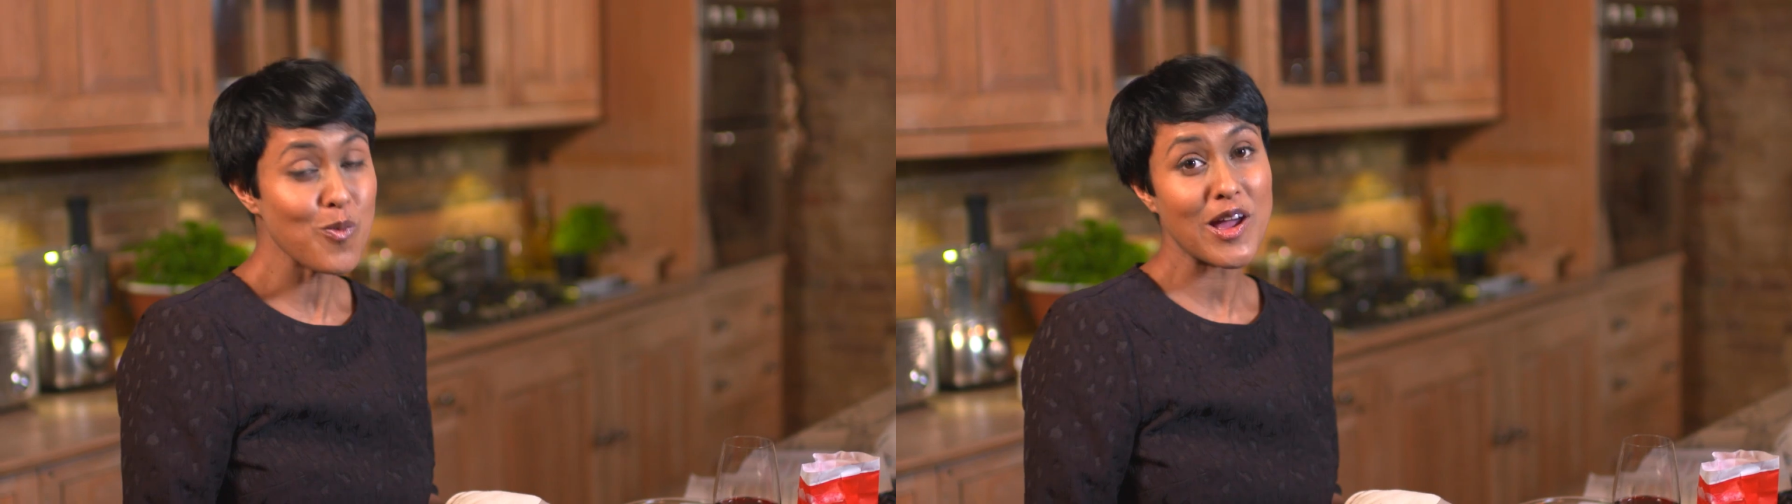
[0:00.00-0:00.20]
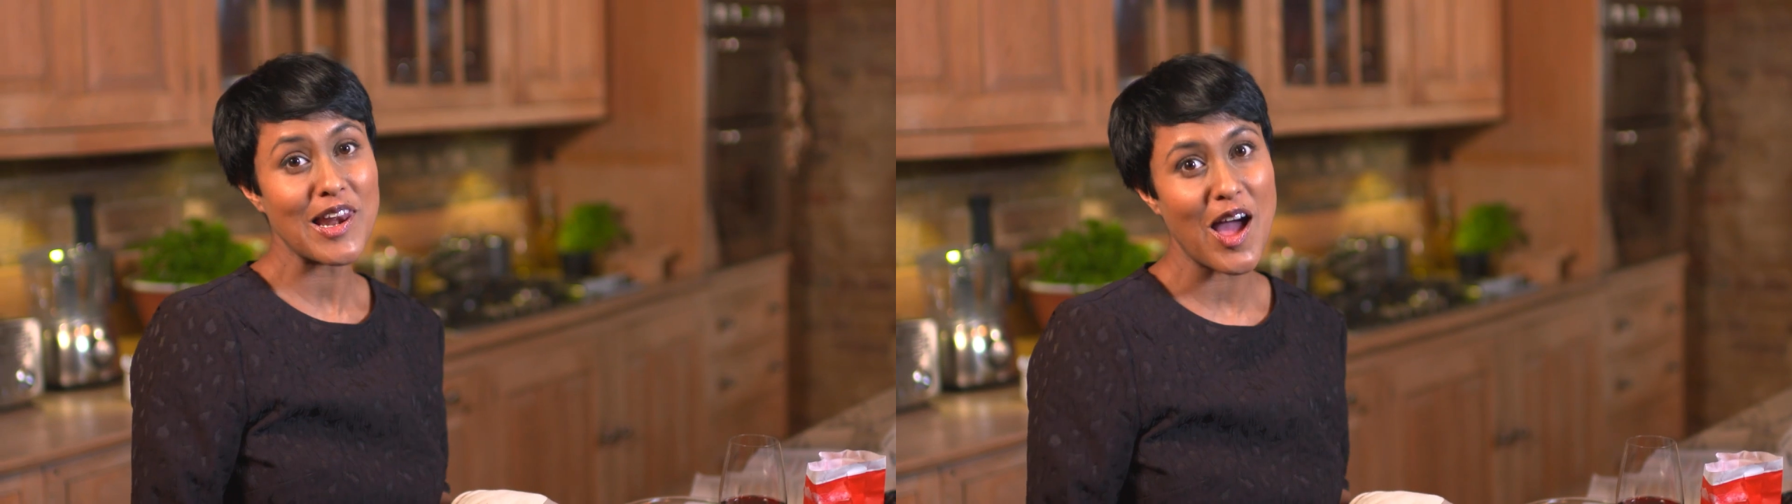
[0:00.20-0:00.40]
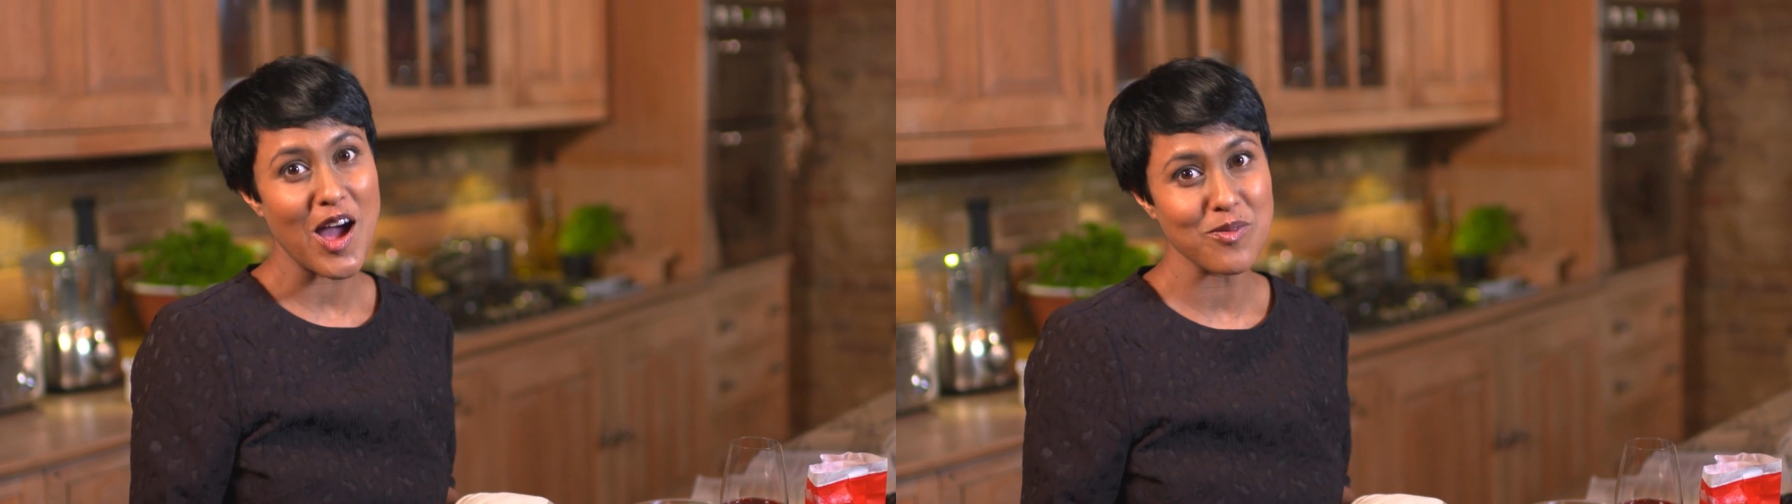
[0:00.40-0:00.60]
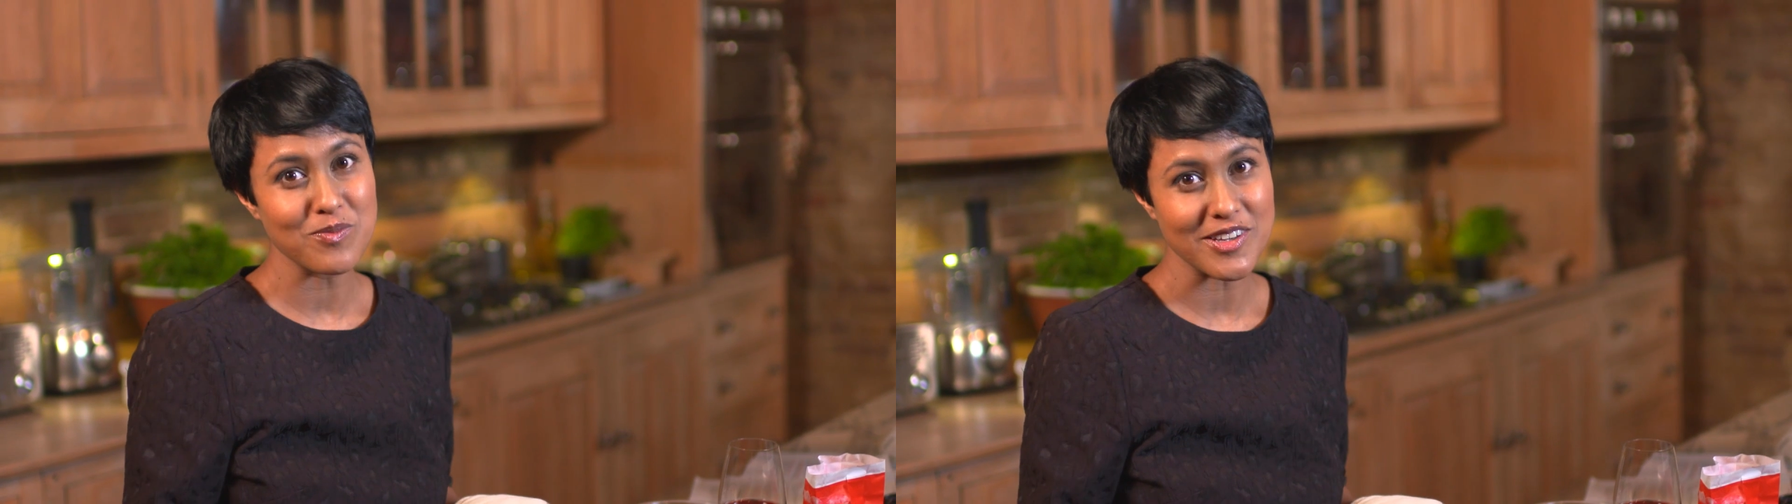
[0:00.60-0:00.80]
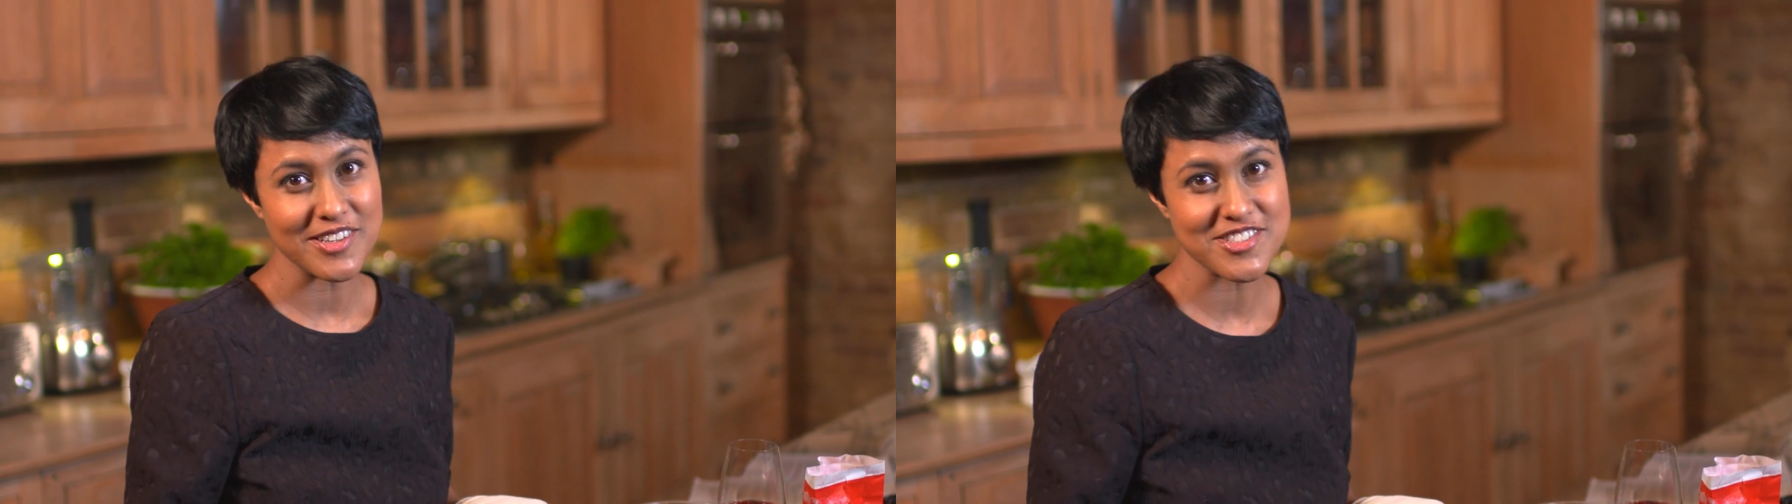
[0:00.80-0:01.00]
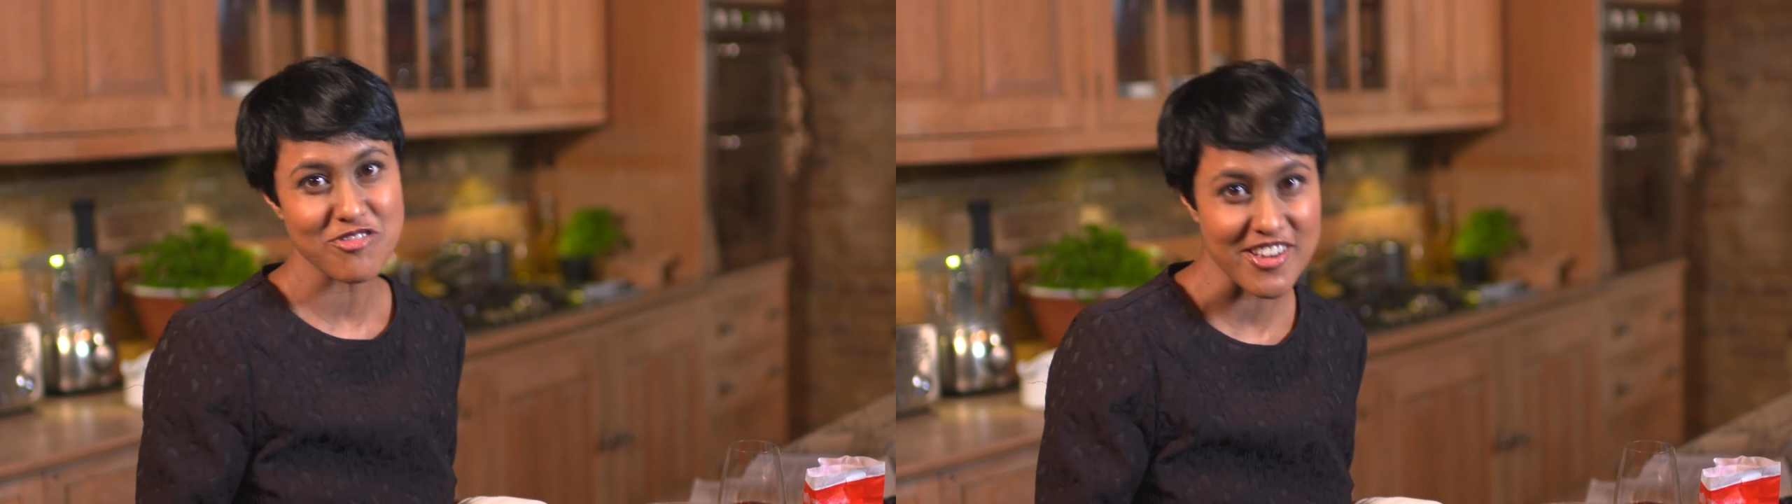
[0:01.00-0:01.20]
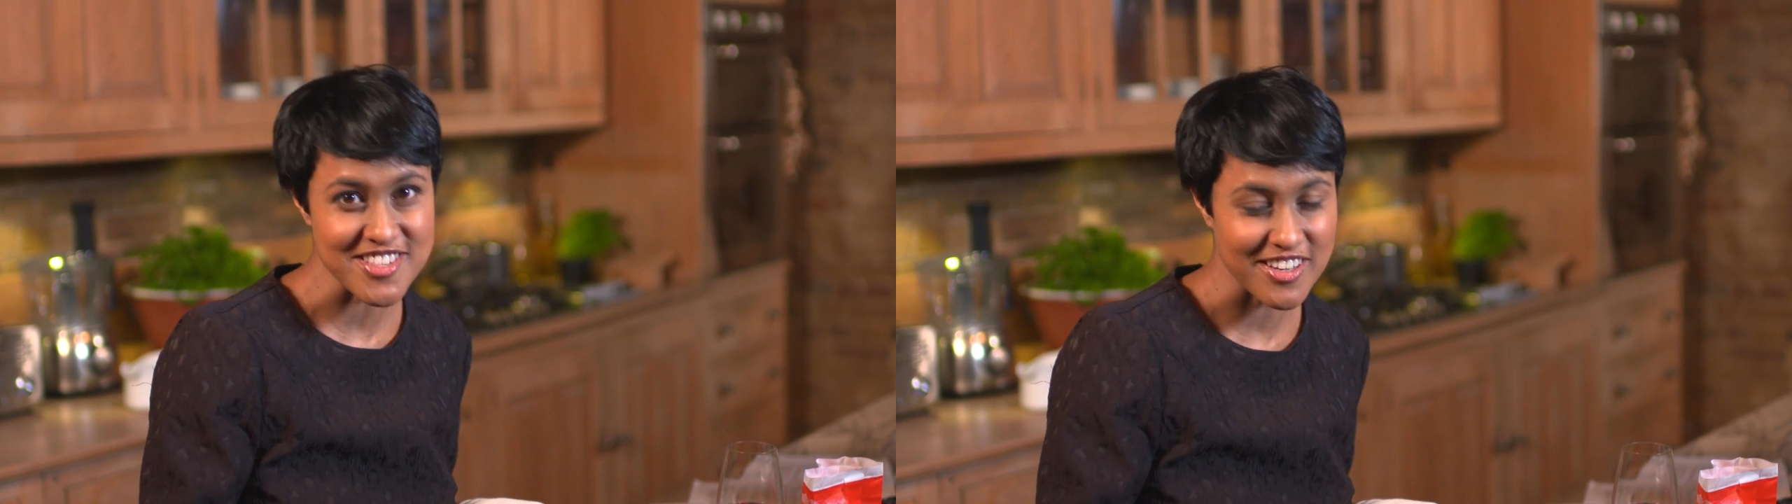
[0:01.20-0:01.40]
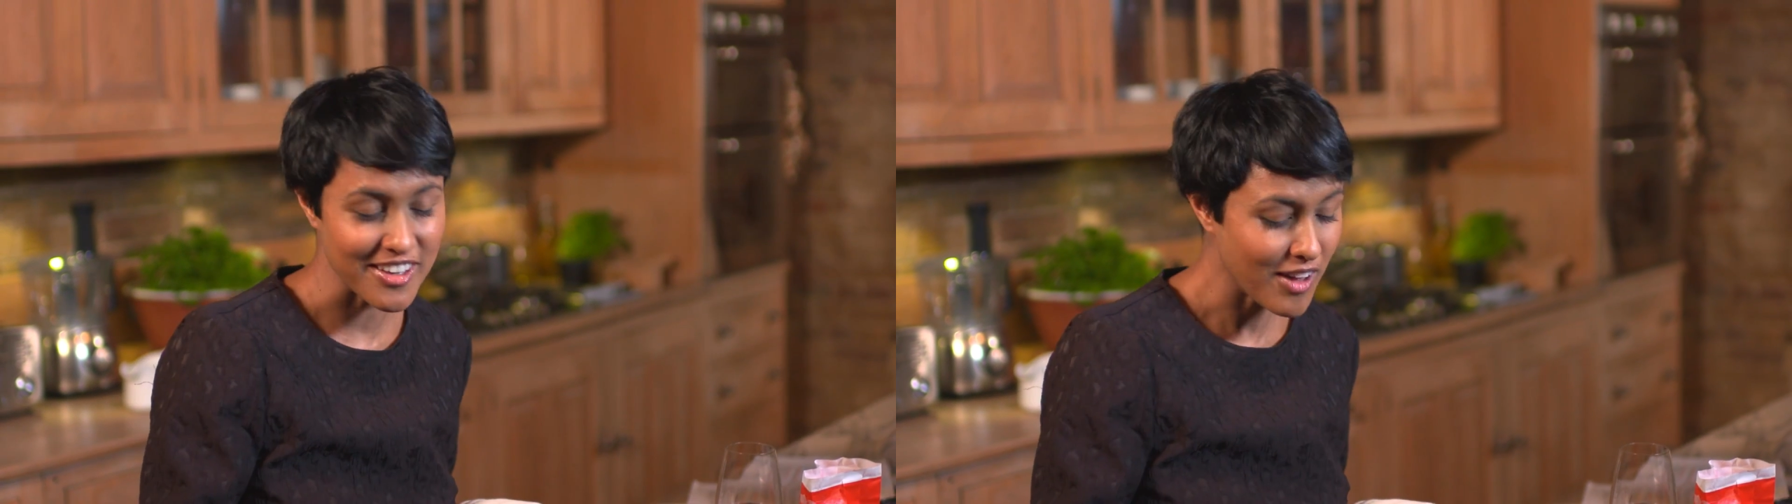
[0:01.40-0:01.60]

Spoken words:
my lamb is resting,